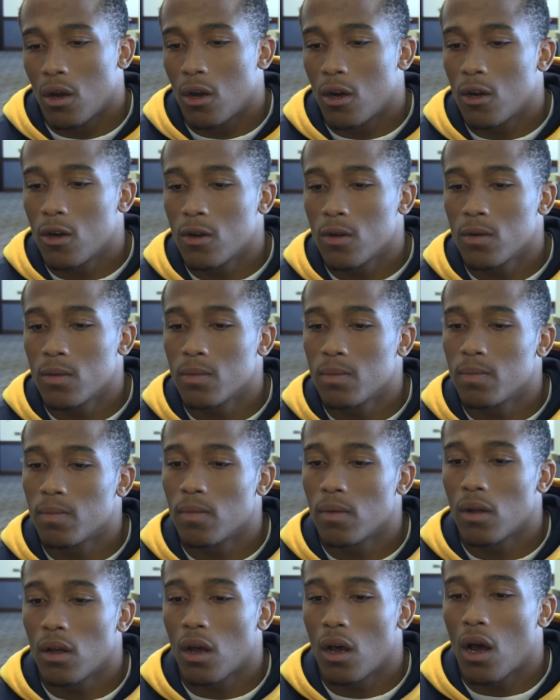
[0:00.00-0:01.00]

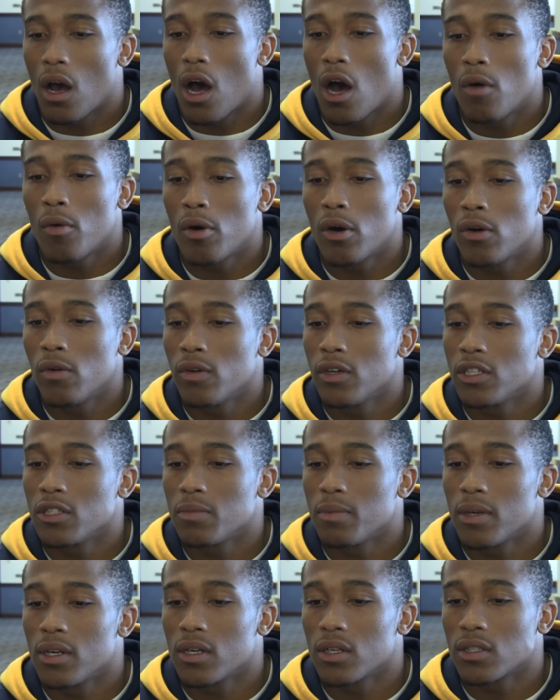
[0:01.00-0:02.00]
I've always
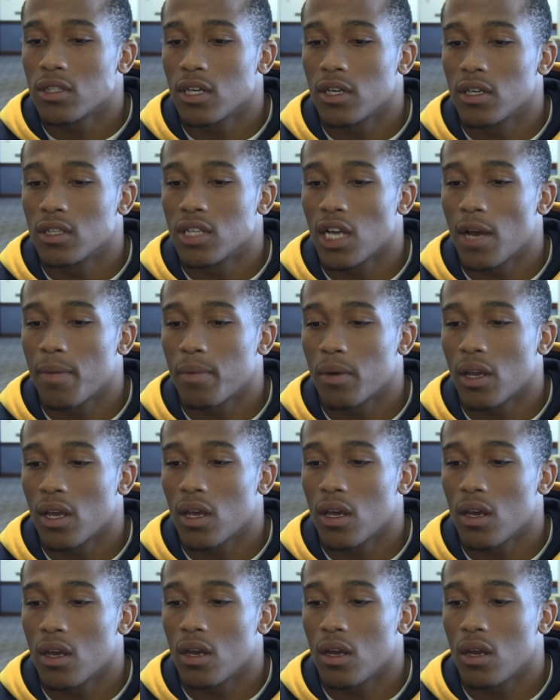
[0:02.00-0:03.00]
been the type of
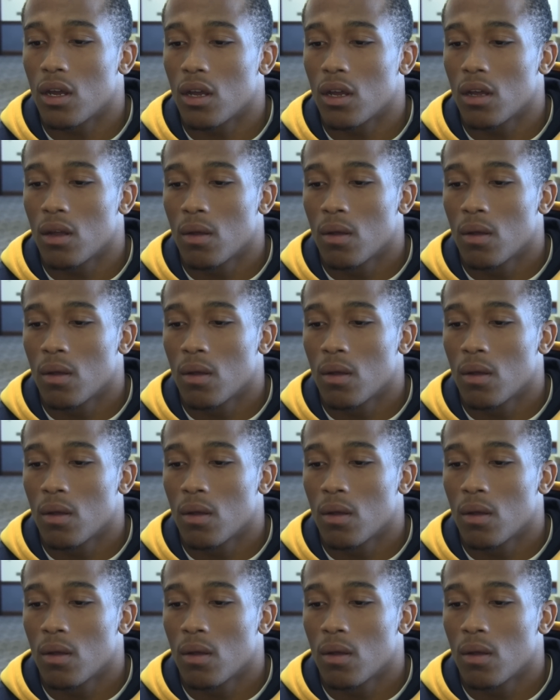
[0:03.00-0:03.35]
kid,